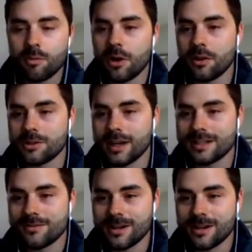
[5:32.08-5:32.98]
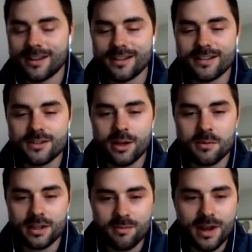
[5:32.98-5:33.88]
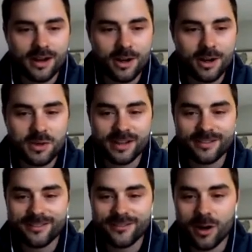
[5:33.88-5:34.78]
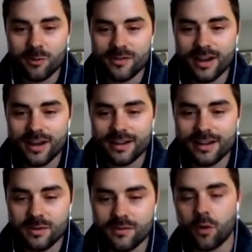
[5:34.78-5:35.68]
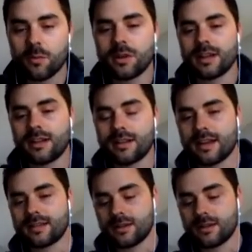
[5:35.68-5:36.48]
apologize if you hear kids screaming in the background, but what we've done is we've formulated that.